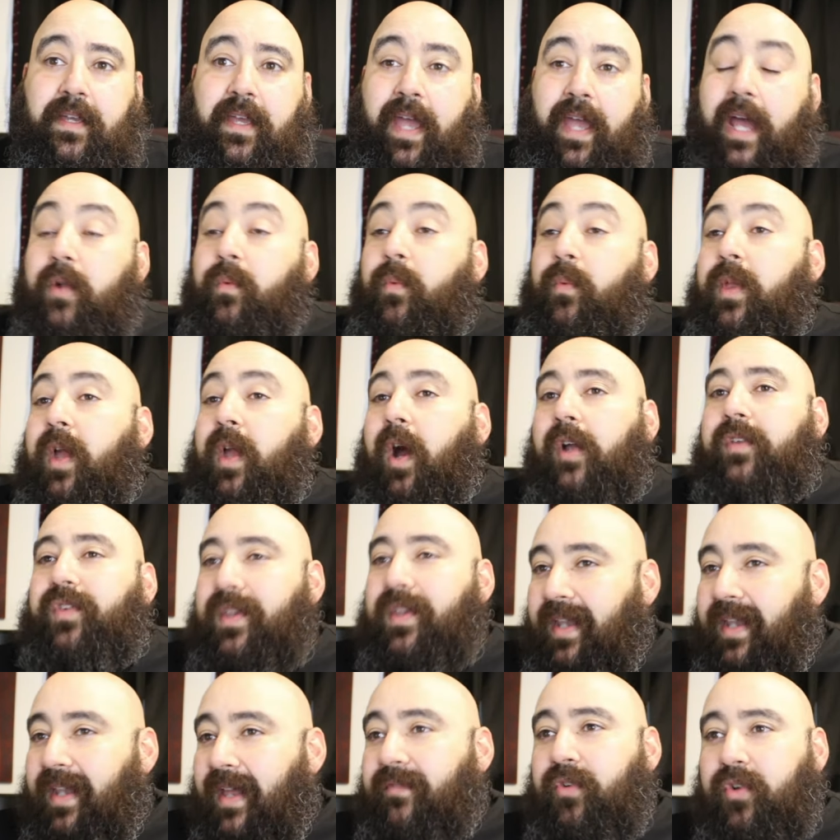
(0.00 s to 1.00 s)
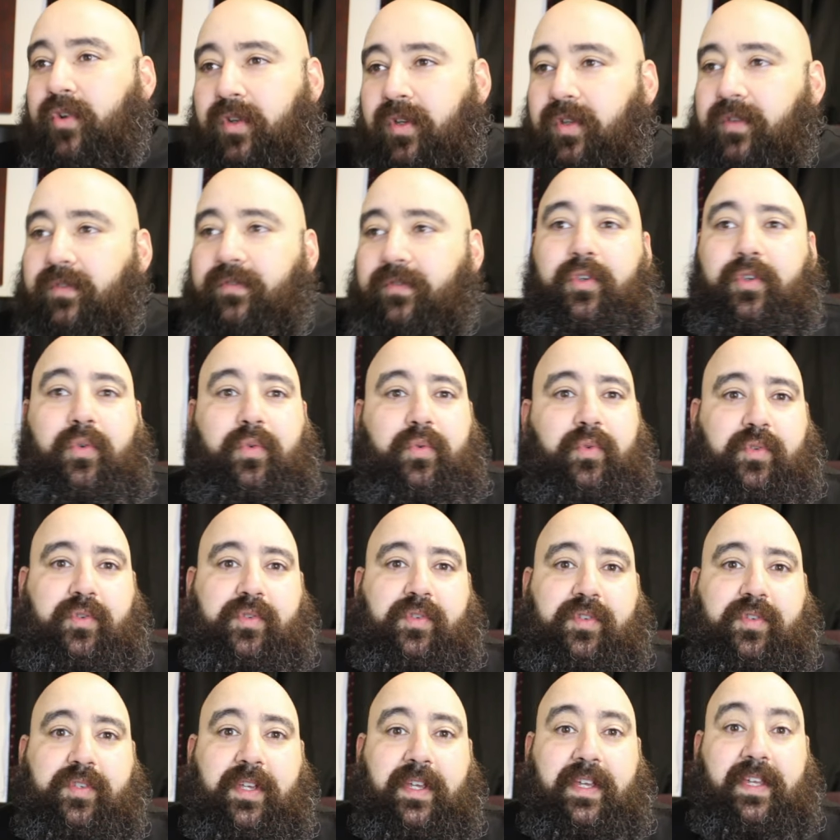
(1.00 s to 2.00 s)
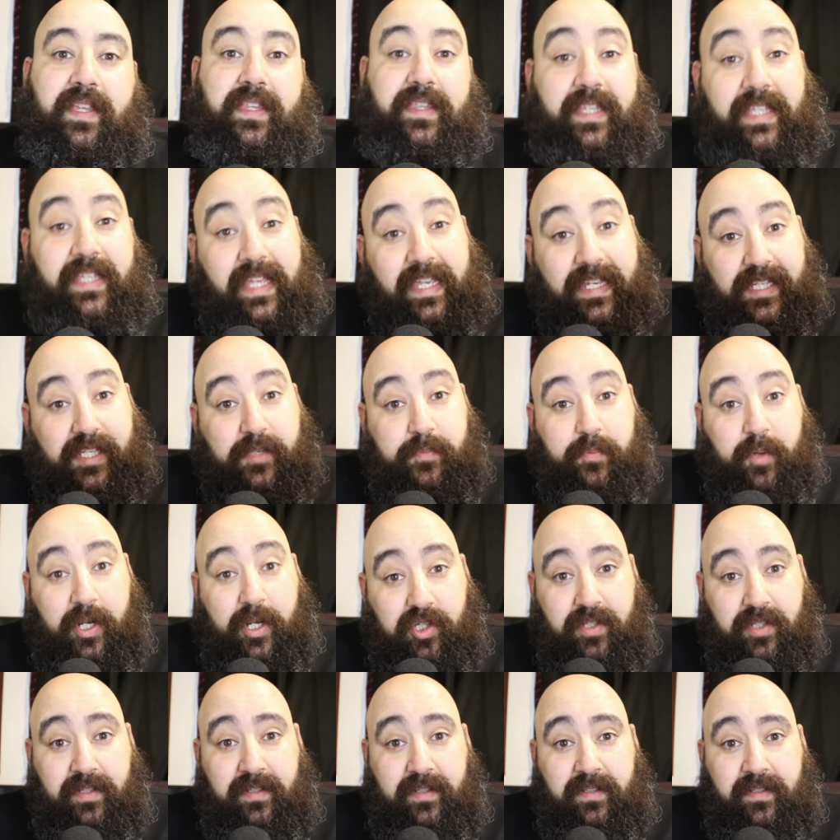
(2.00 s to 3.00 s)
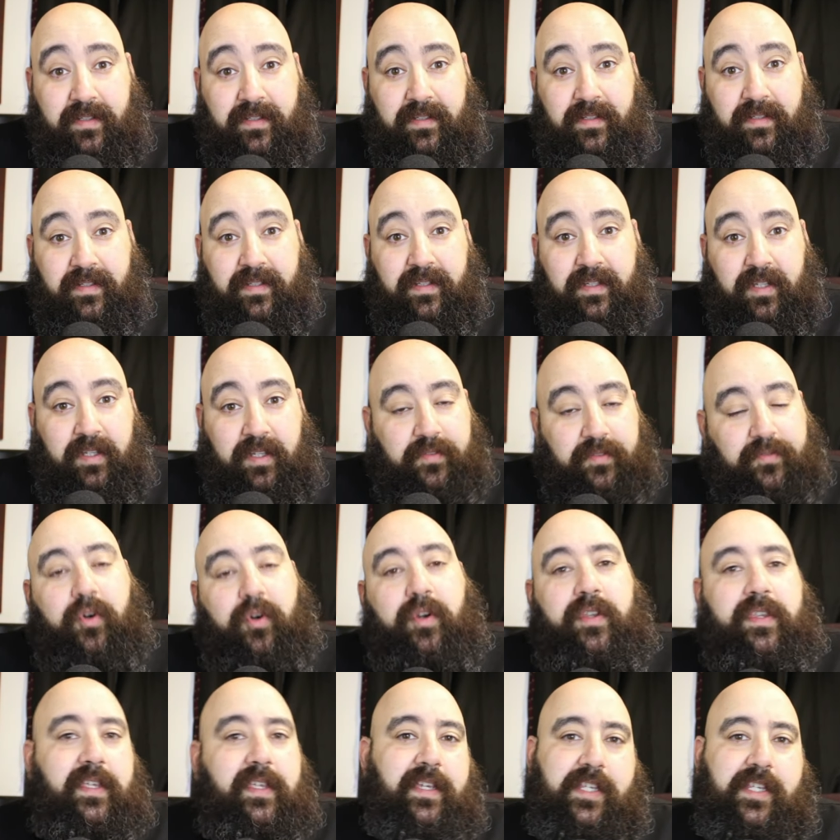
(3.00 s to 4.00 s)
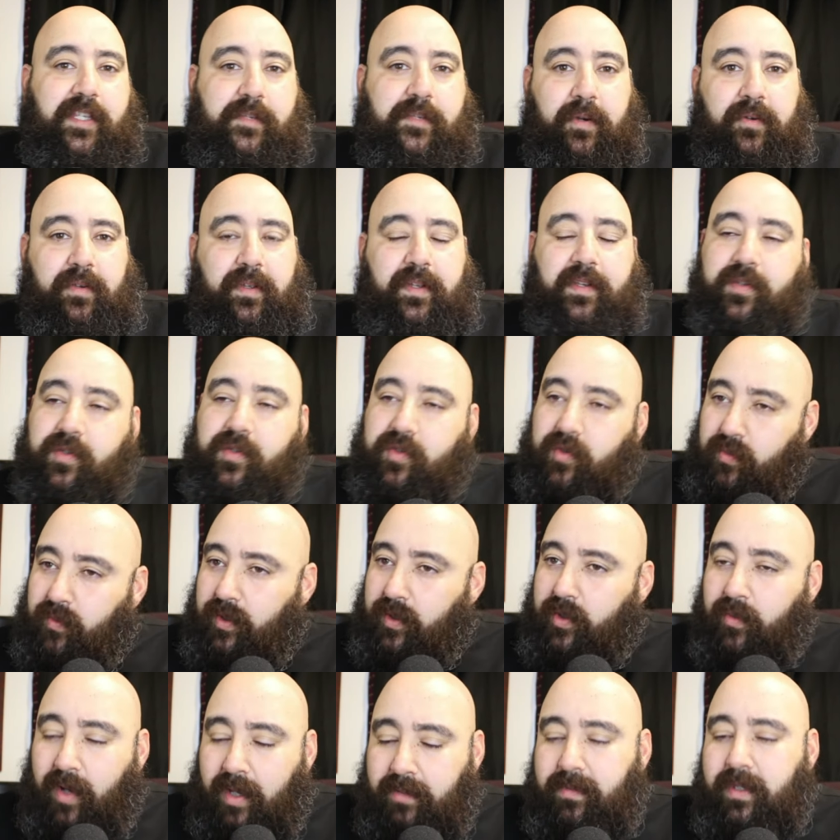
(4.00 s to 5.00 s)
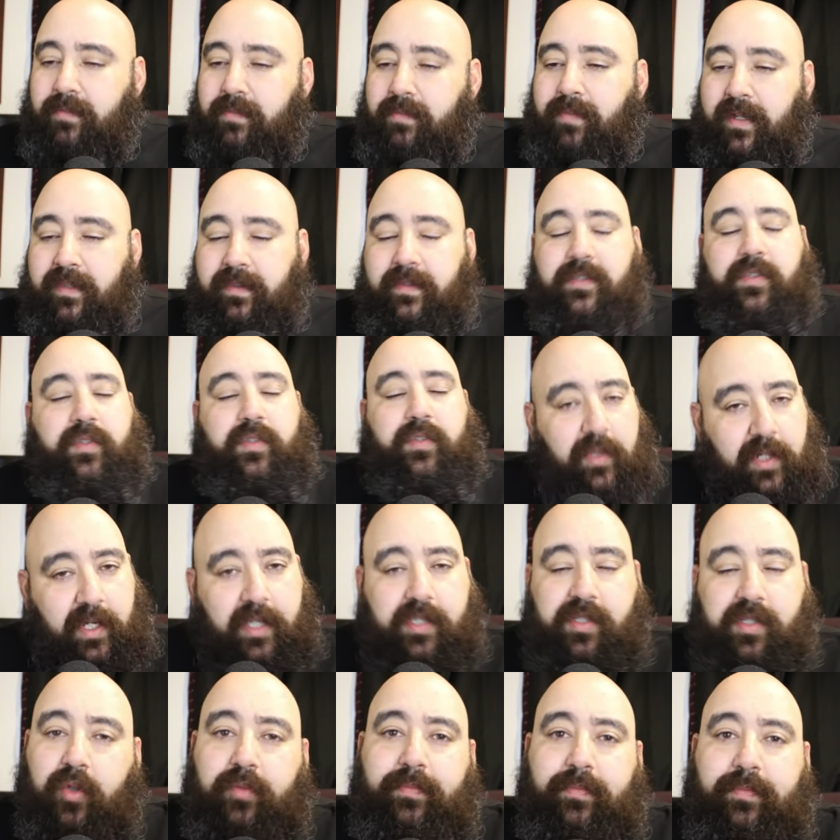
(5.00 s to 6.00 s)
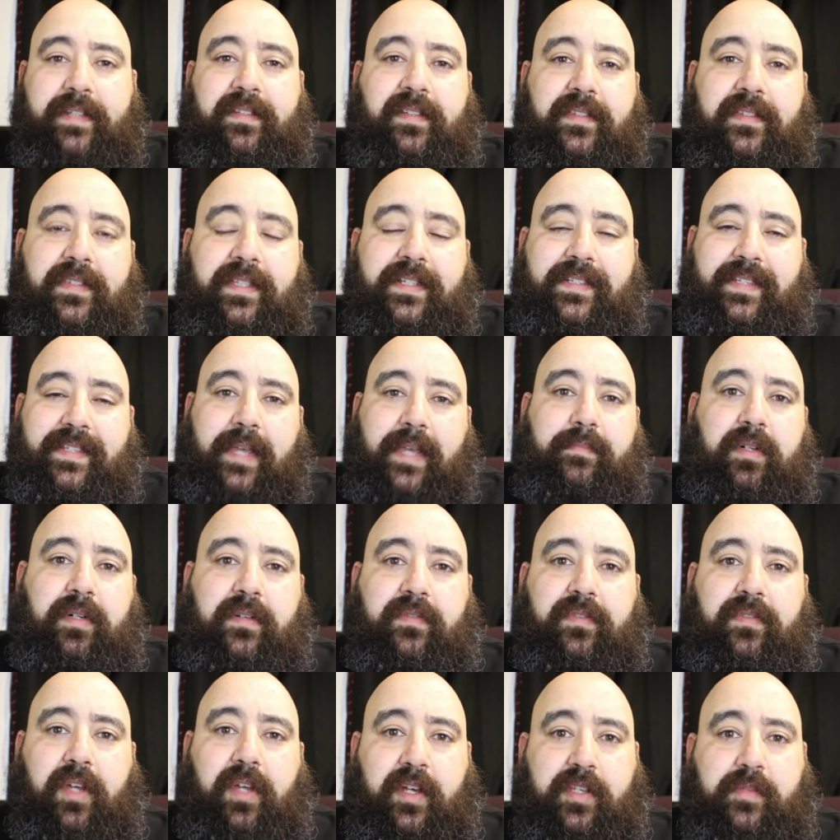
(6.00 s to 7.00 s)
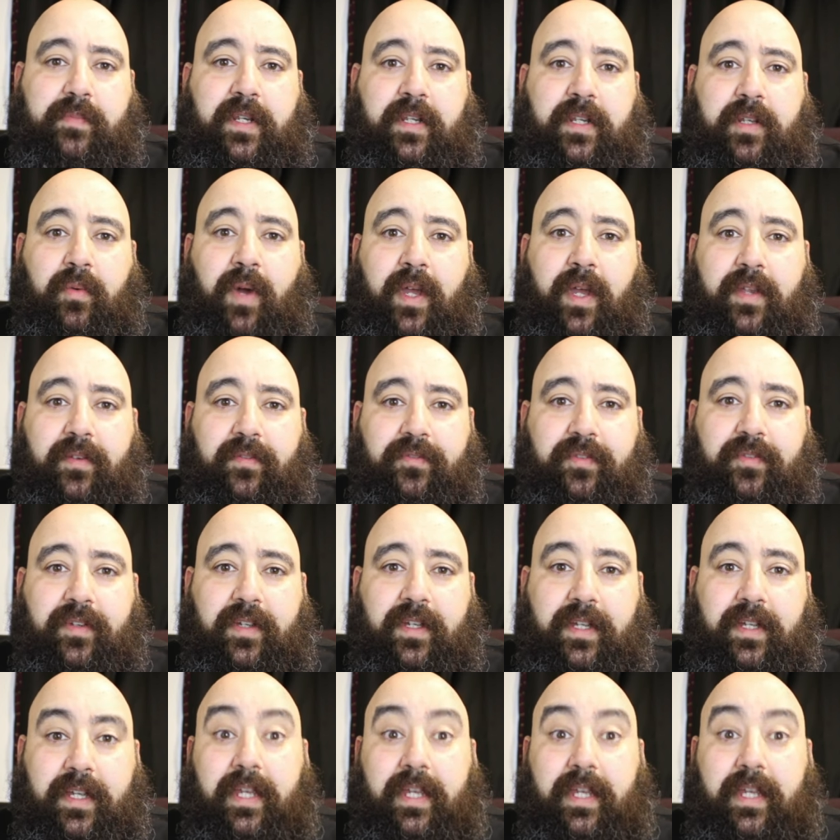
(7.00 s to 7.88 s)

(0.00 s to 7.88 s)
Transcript: And we ought to never confuse the expression for the experience. What do I mean by this? Well, let's go back to the example of the husband and the wife.